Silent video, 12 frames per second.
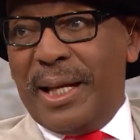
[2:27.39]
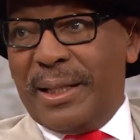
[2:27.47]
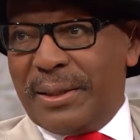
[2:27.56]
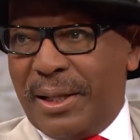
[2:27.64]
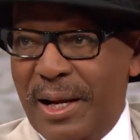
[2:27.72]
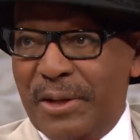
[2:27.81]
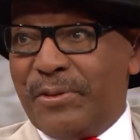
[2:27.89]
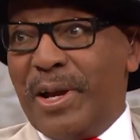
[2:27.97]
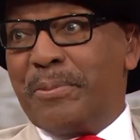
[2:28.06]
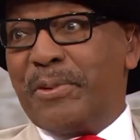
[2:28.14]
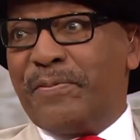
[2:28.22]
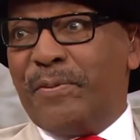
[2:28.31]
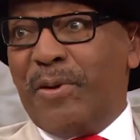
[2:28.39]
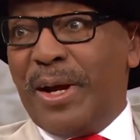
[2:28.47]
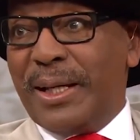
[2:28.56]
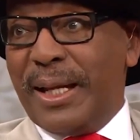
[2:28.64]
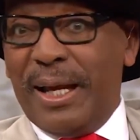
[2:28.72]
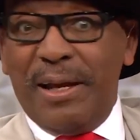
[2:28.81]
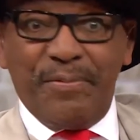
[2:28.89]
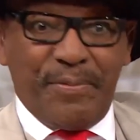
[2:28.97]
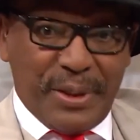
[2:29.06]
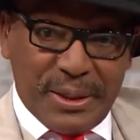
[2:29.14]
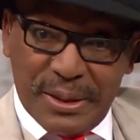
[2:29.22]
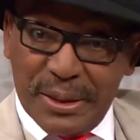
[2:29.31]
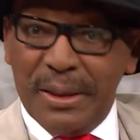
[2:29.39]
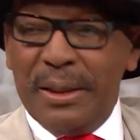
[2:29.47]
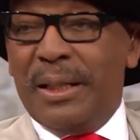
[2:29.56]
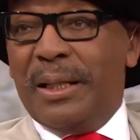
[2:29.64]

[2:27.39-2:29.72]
I had a contract before I left and